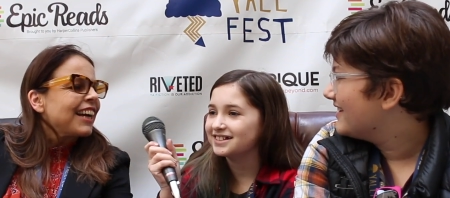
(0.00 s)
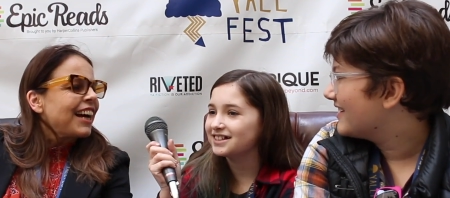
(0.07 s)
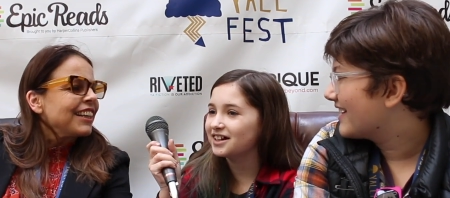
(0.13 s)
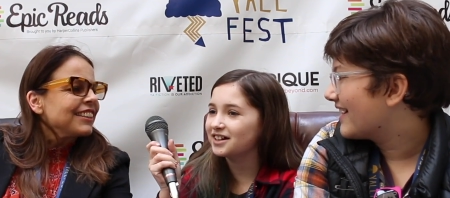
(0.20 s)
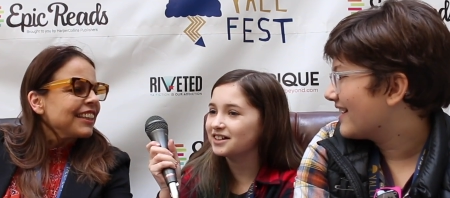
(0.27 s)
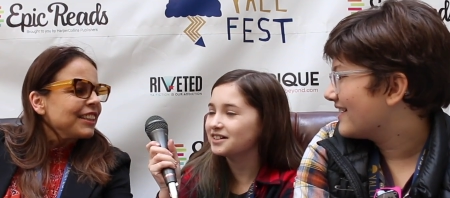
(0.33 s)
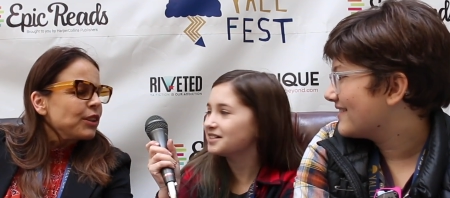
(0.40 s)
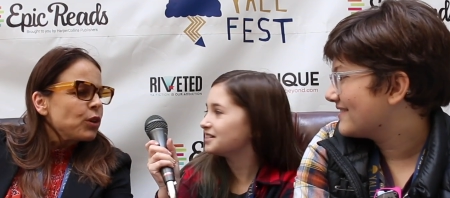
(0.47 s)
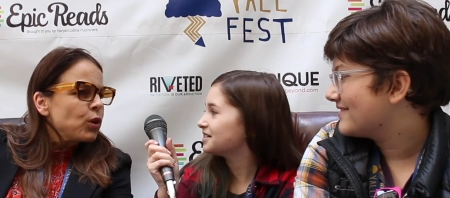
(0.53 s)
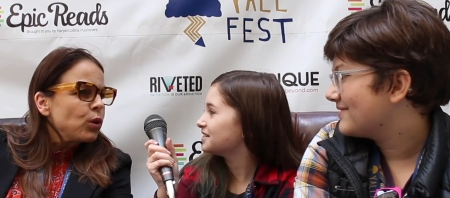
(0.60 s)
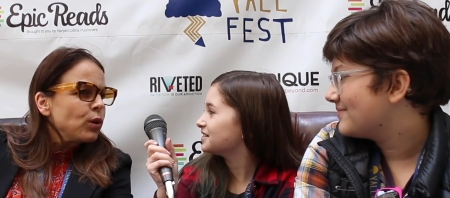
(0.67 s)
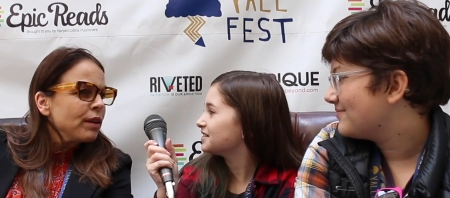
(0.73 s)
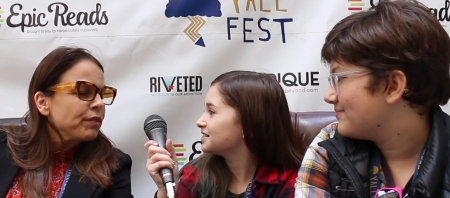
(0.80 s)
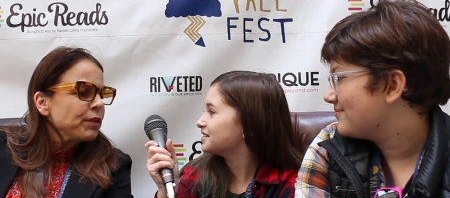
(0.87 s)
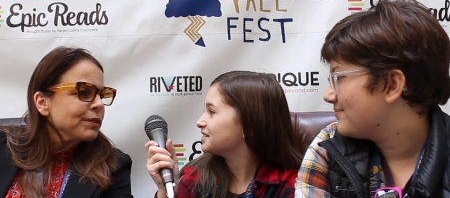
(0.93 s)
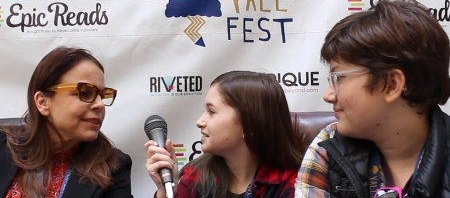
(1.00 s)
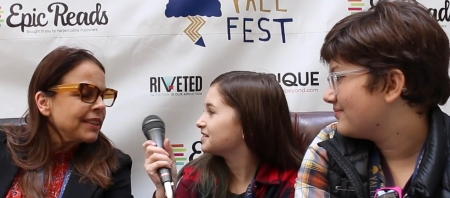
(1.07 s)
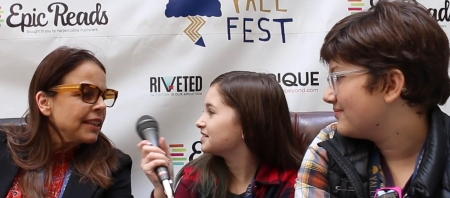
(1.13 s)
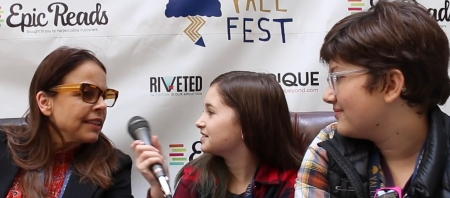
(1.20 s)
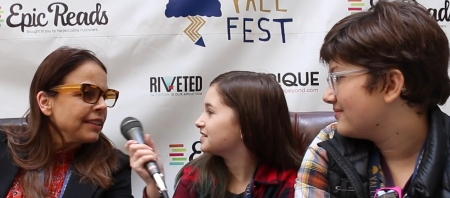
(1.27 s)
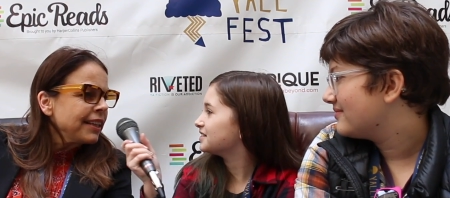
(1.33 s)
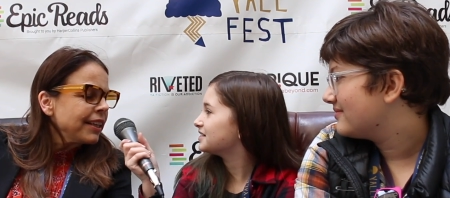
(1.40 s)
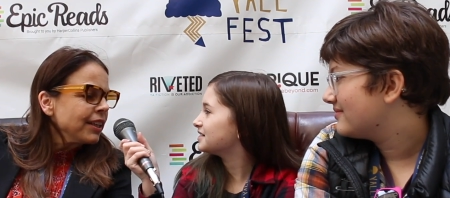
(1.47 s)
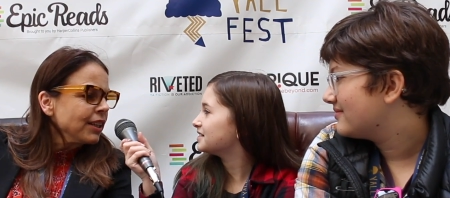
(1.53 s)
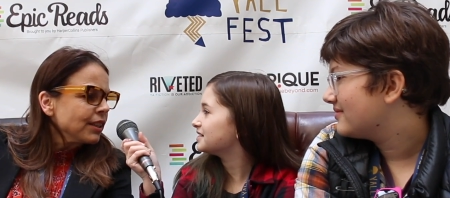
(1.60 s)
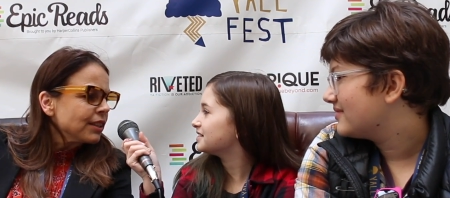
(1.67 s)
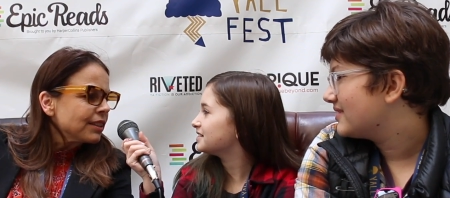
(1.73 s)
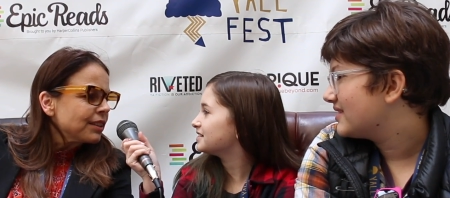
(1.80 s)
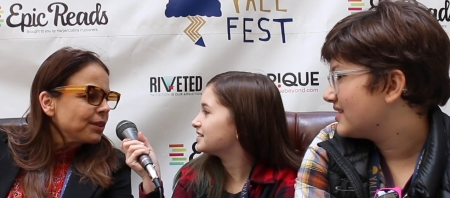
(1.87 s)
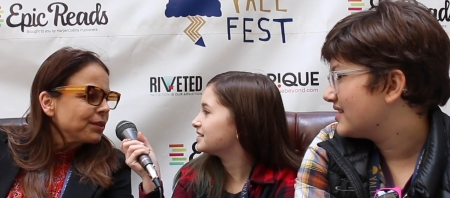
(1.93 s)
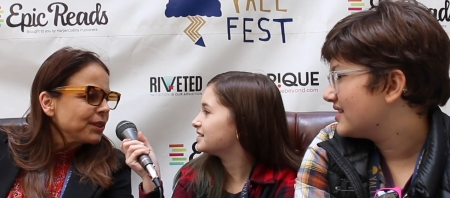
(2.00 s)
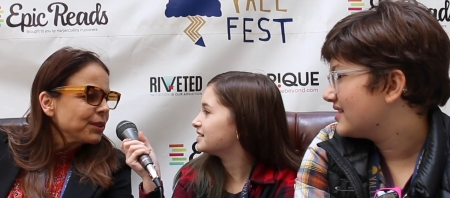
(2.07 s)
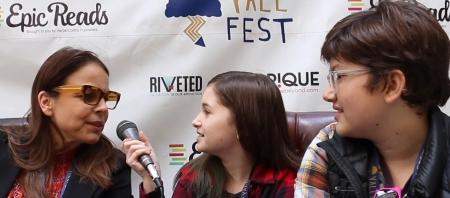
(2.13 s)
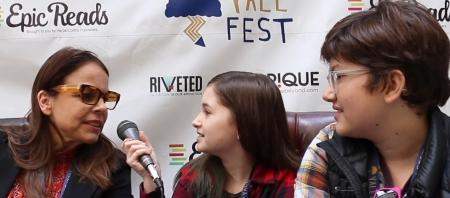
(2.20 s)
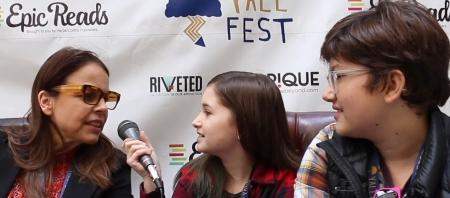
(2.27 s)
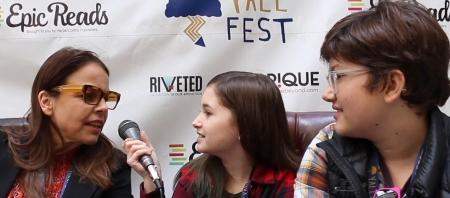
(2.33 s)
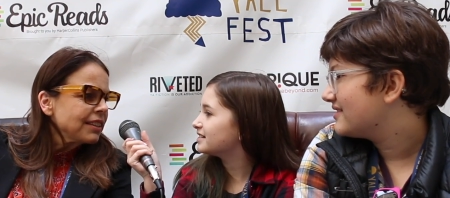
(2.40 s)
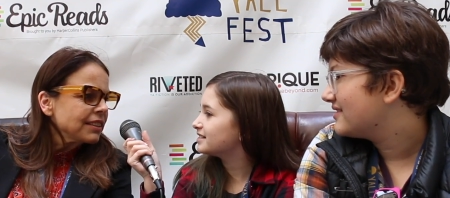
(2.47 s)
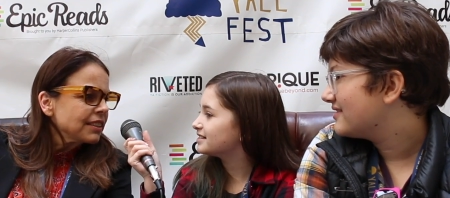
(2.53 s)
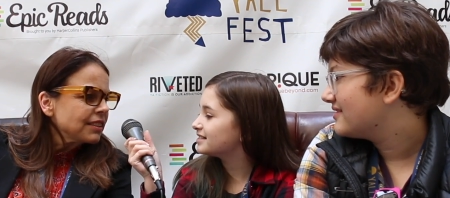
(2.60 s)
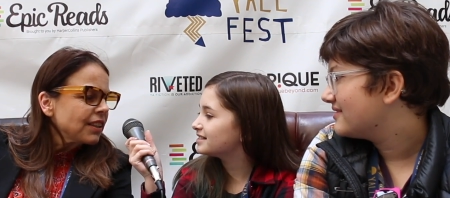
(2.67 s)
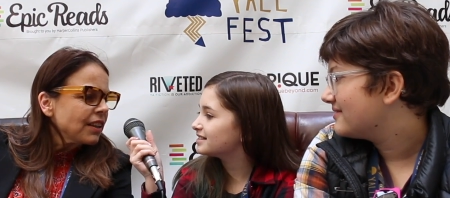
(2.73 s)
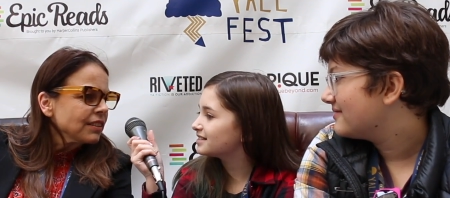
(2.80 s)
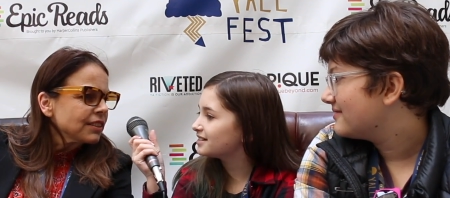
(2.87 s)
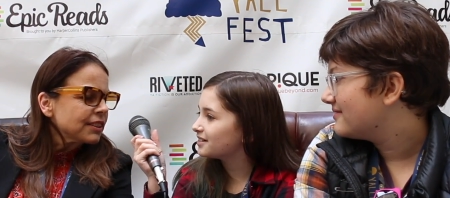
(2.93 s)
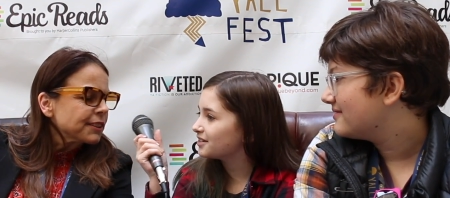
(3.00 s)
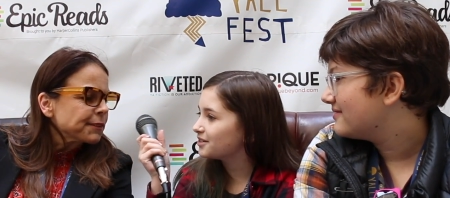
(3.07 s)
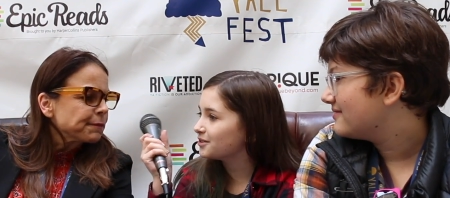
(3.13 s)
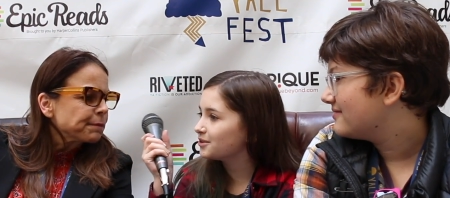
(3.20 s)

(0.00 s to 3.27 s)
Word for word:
Speaker 1: All right. Who have you seen here? Who are you excited to talk to?